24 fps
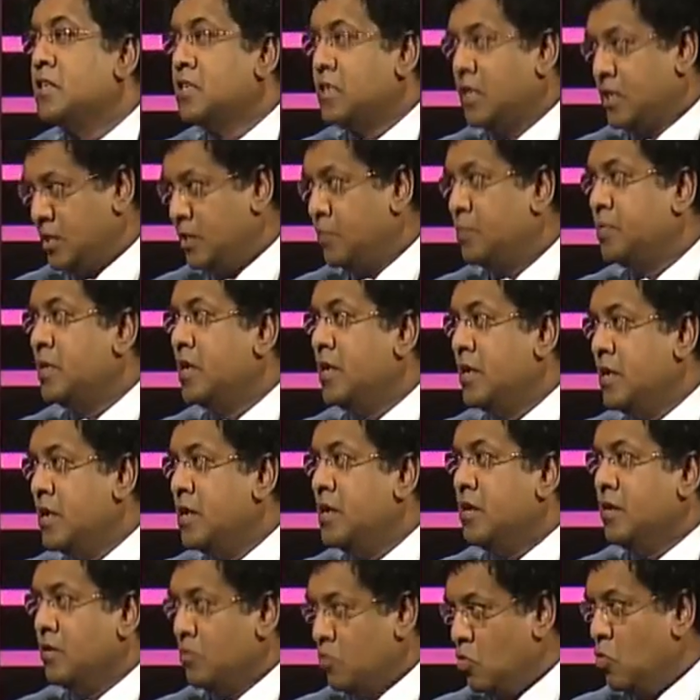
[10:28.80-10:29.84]
is accepted
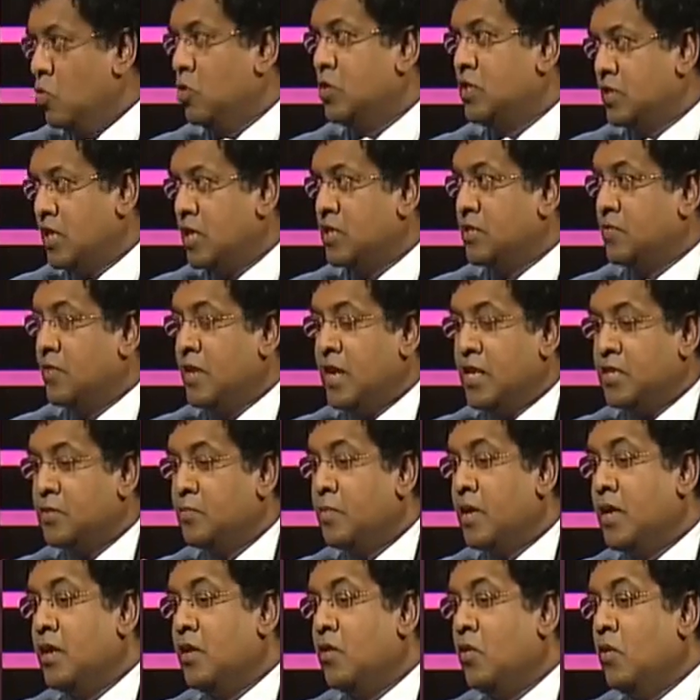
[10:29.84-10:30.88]
in courts as well as
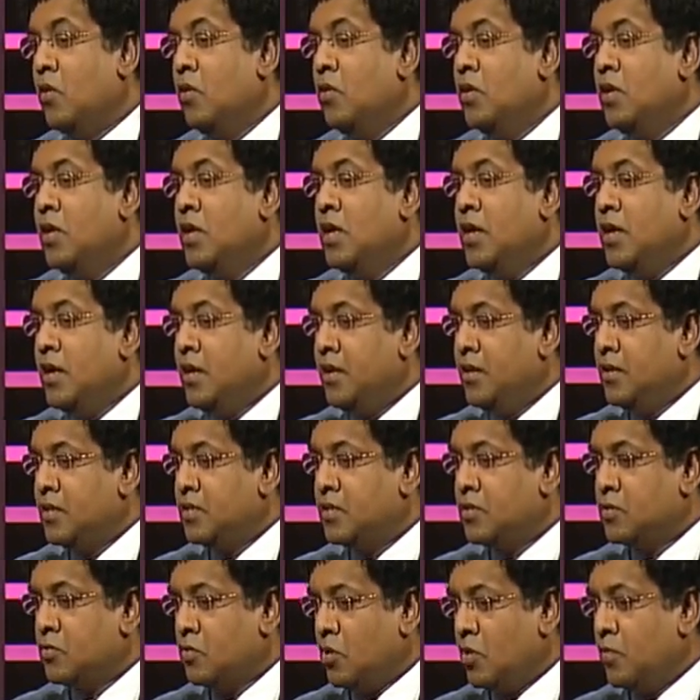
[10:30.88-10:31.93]
by law, it
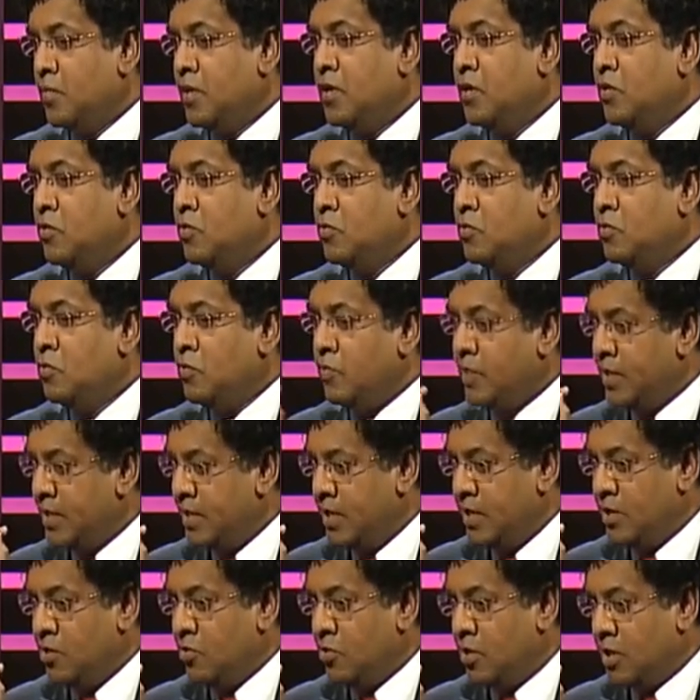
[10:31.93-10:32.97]
is common to
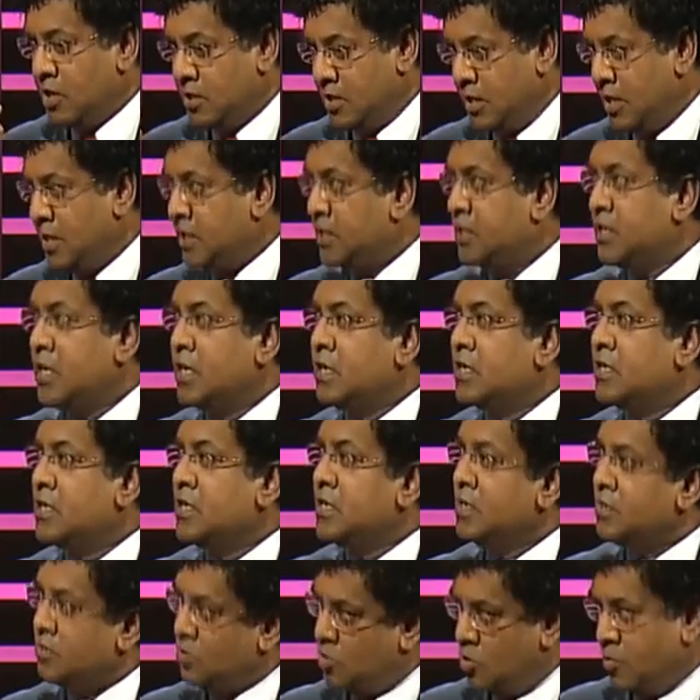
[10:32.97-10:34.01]
whether you are state
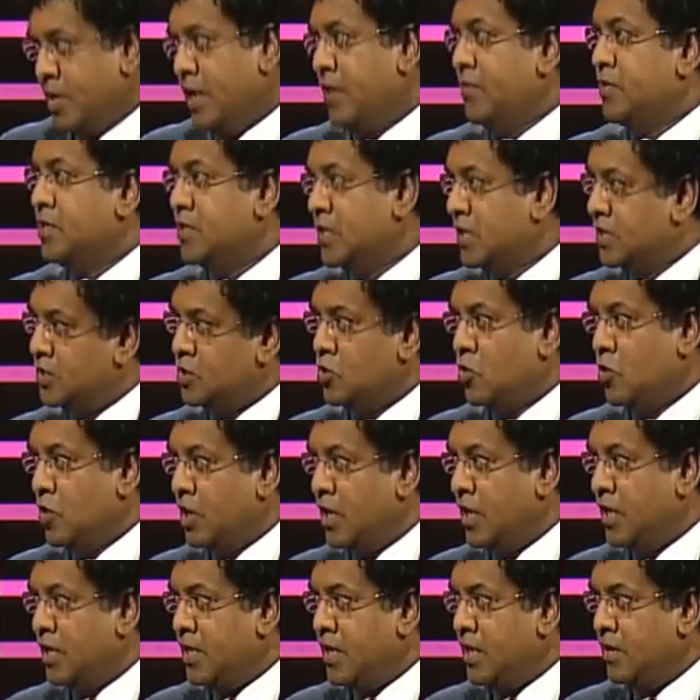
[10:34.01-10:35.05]
sector or private sector or
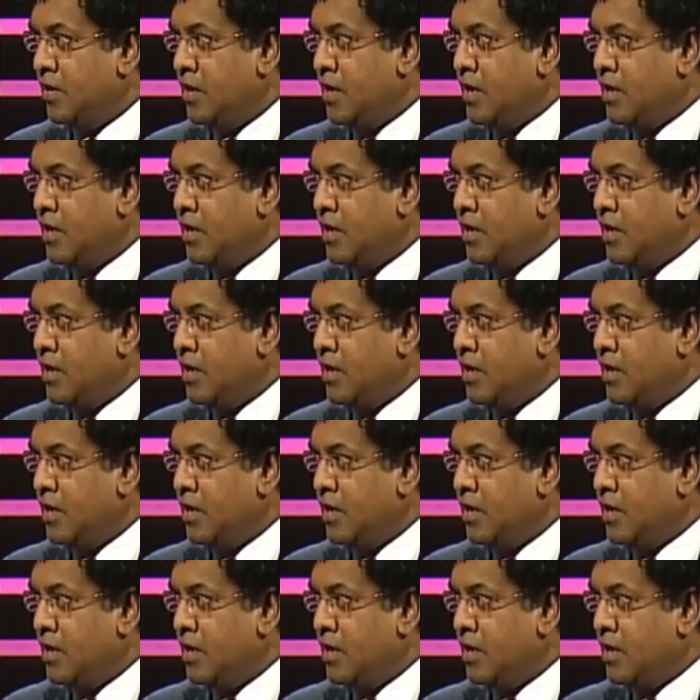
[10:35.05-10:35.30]
anything, right?